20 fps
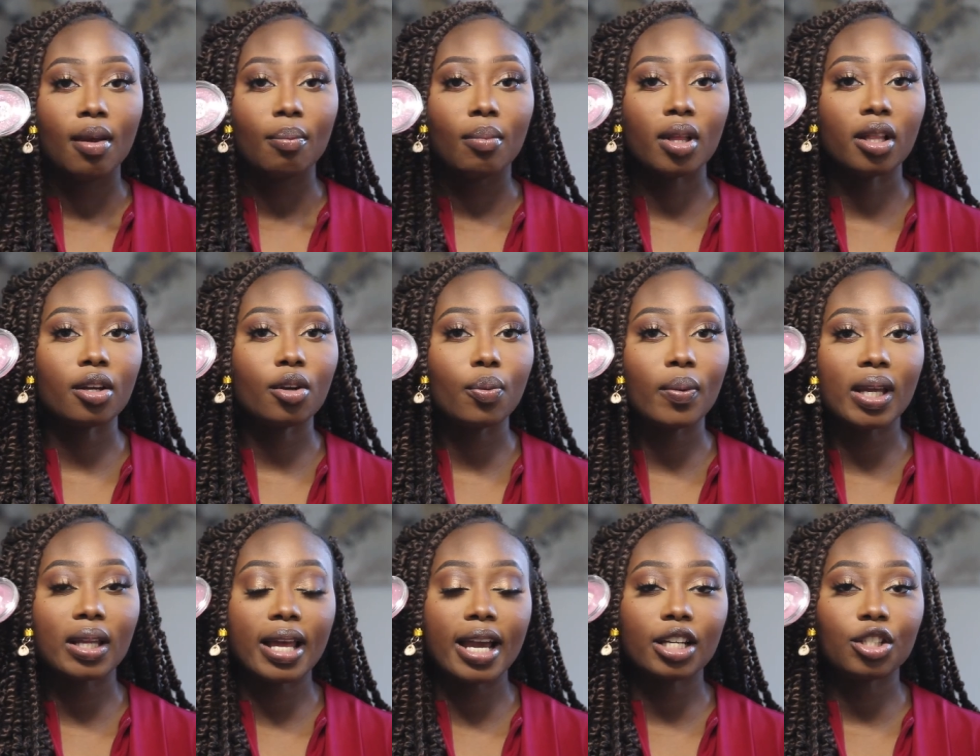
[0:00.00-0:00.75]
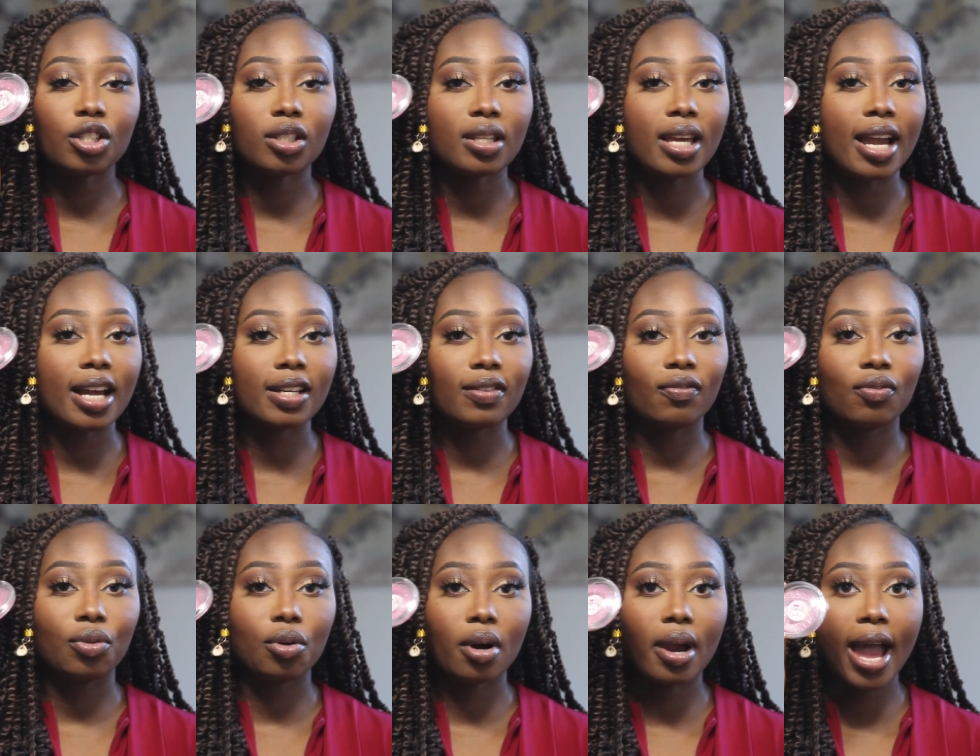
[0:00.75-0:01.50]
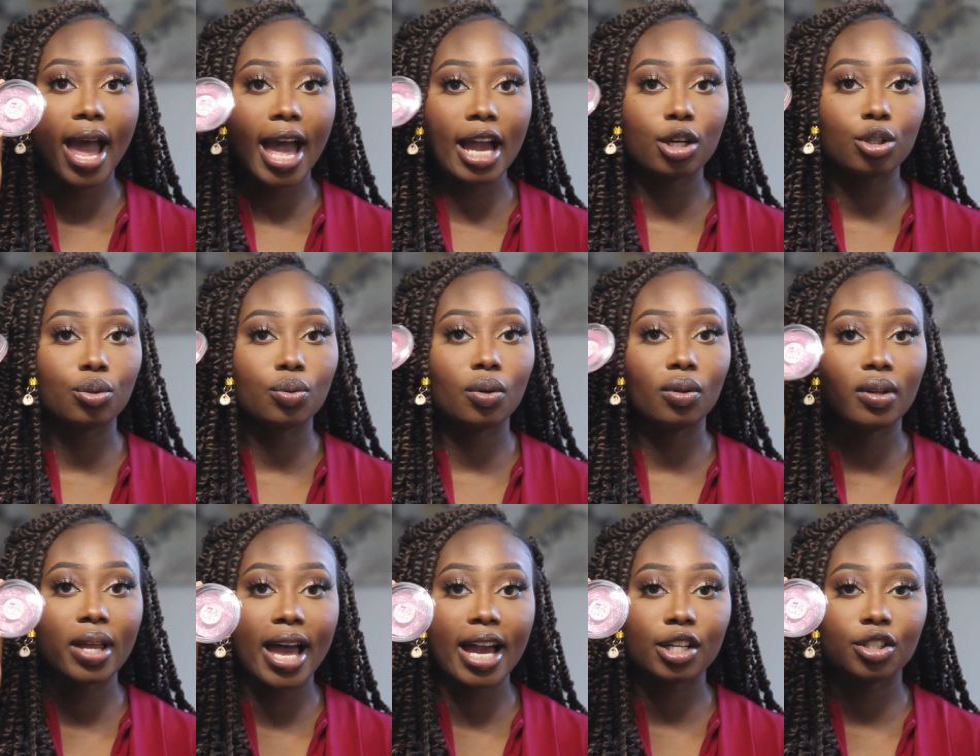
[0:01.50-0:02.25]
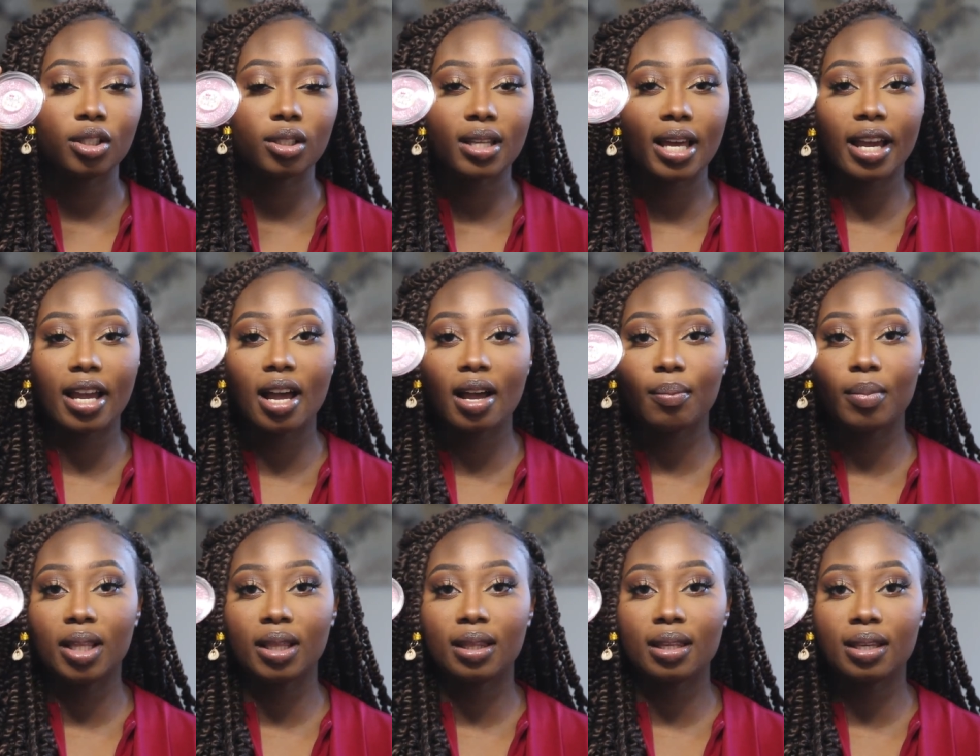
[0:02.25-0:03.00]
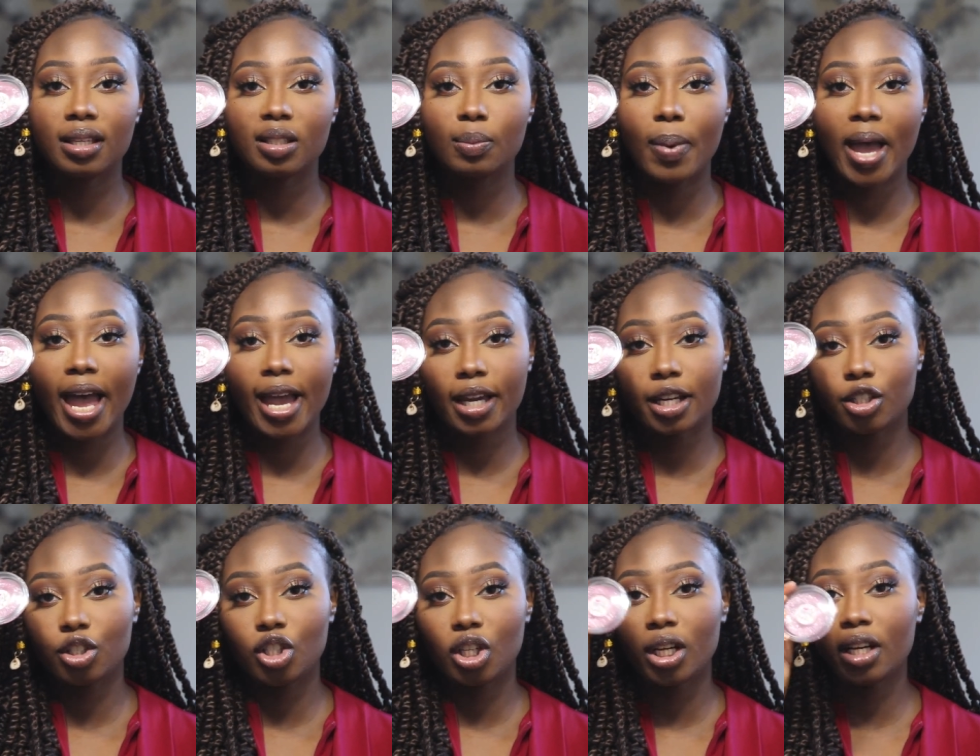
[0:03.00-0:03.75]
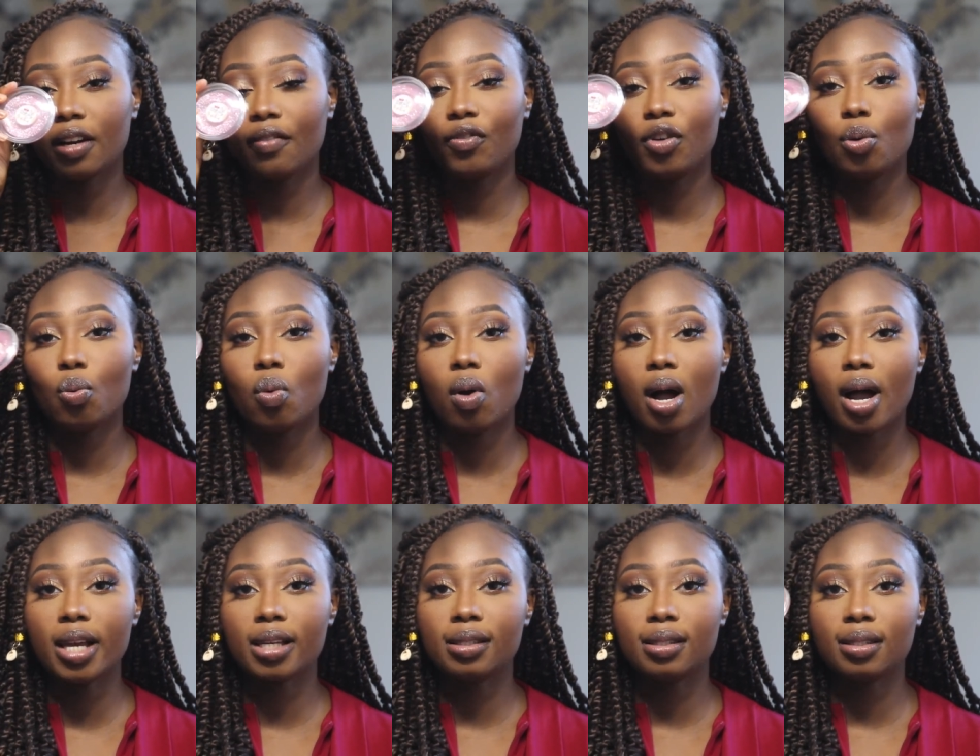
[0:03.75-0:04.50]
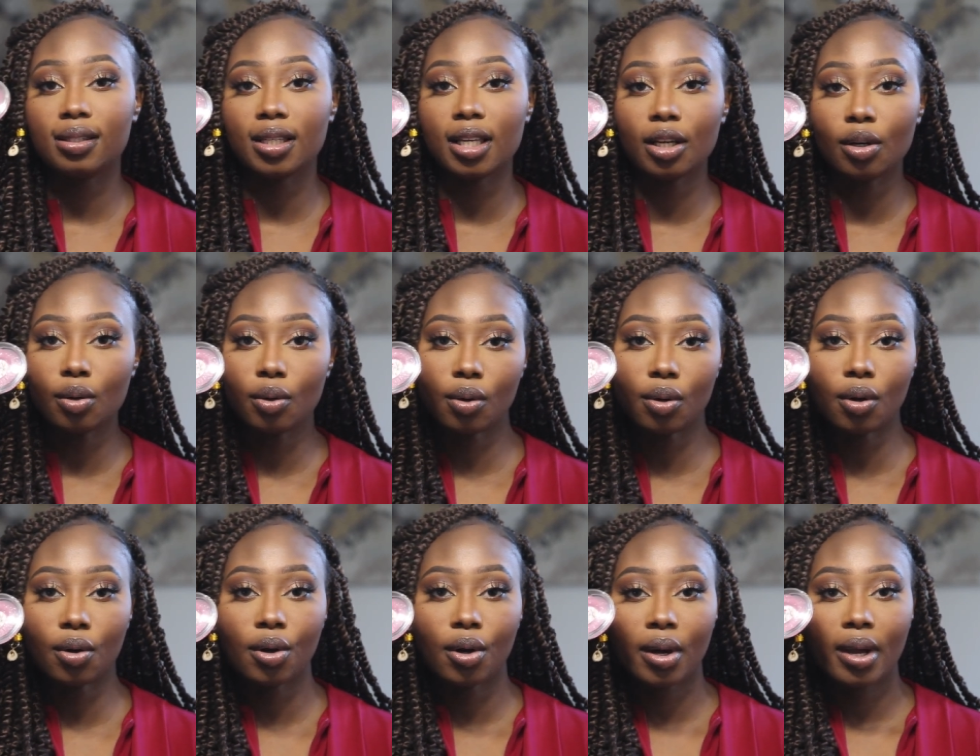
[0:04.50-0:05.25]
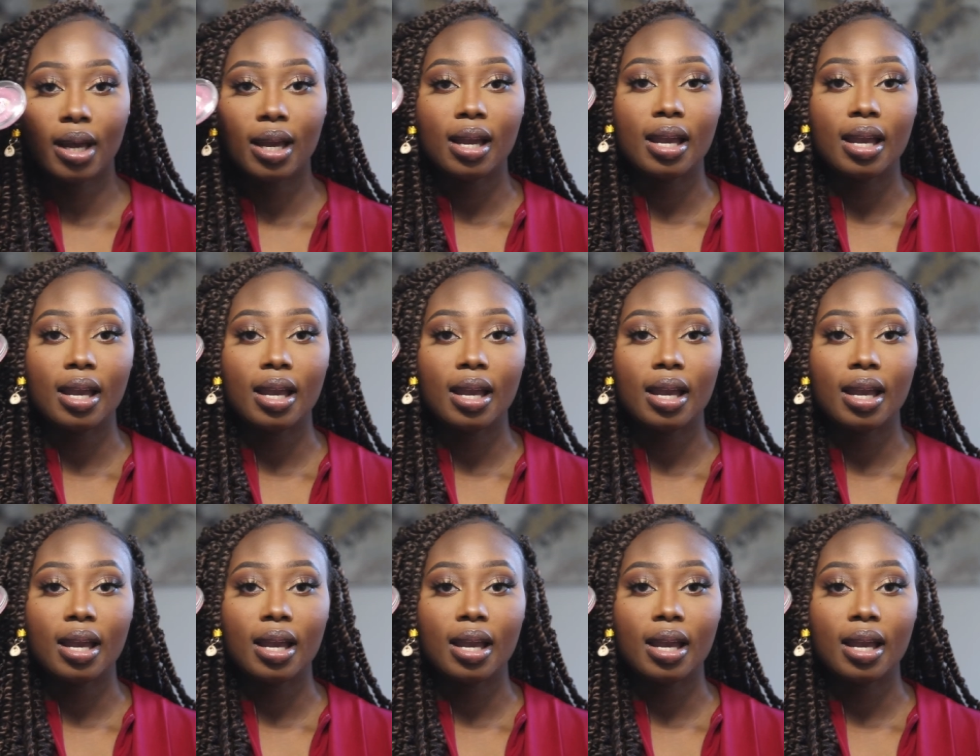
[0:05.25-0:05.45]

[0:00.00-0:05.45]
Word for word: Milky lashes have their actual lashes that come in this packaging if you want a single.